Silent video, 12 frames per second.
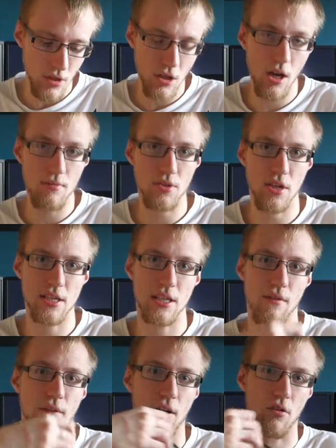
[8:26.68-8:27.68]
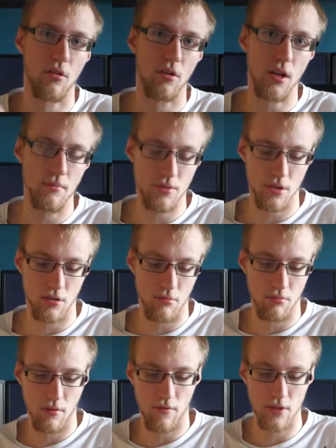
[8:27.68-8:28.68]
comes nicely velcroed up, so
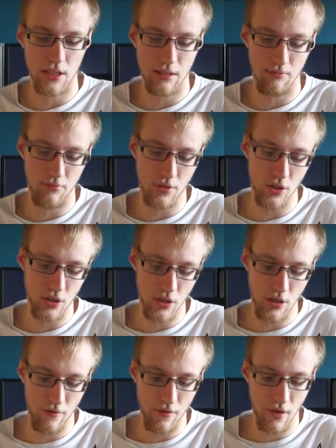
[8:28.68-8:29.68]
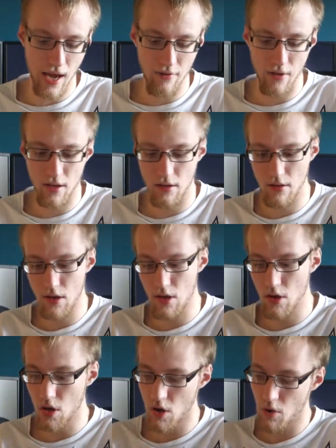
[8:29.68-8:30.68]
obviously if you have it
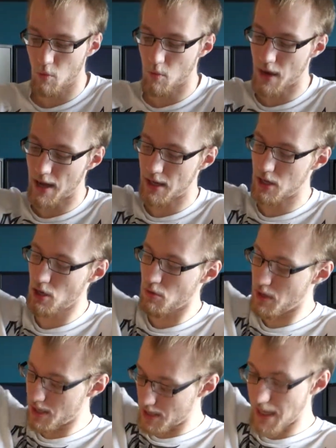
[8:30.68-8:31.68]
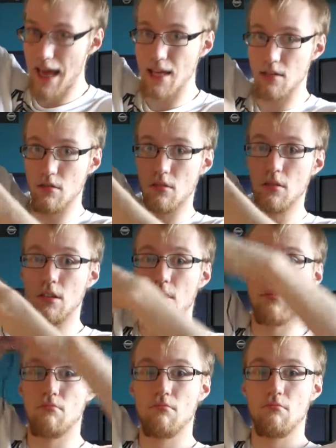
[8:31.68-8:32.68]
where you don't need it as long
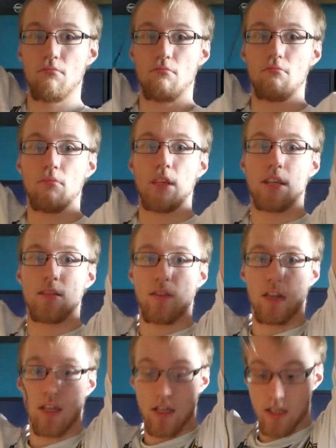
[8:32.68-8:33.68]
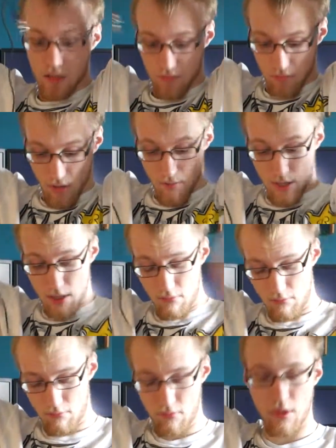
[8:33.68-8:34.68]
as this thing is, I mean,
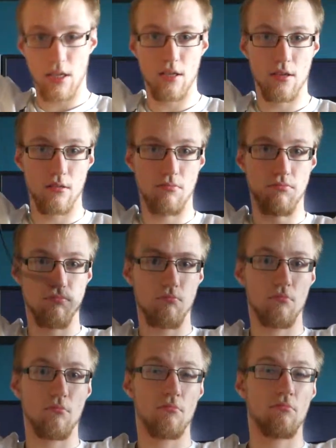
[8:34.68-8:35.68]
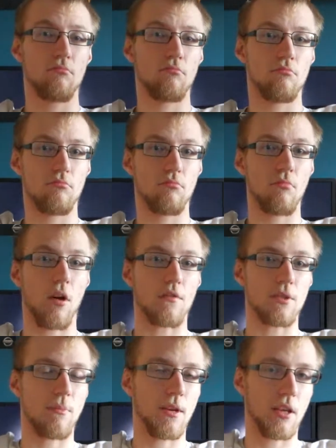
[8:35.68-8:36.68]
this
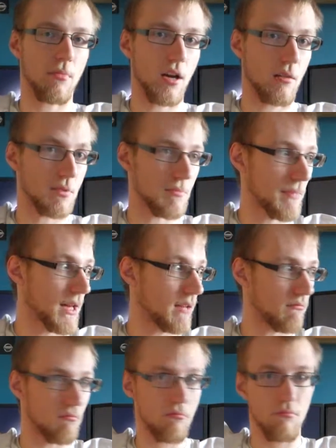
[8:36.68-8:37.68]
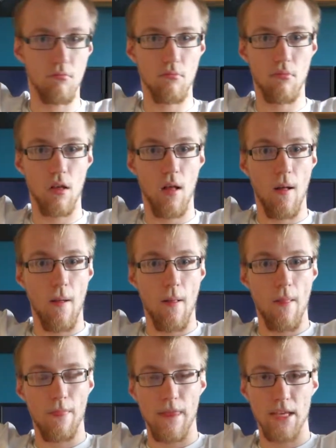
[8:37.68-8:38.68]
obviously bigger than my arm span.
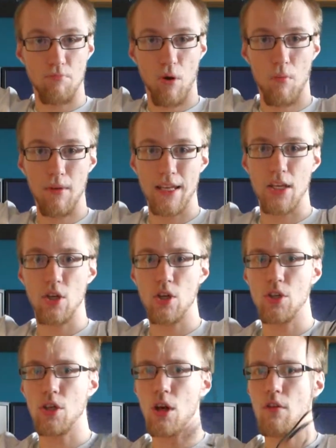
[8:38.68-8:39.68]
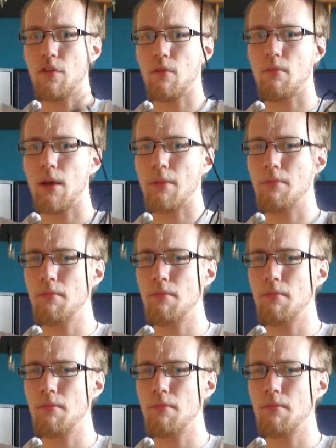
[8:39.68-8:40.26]
This probably could go from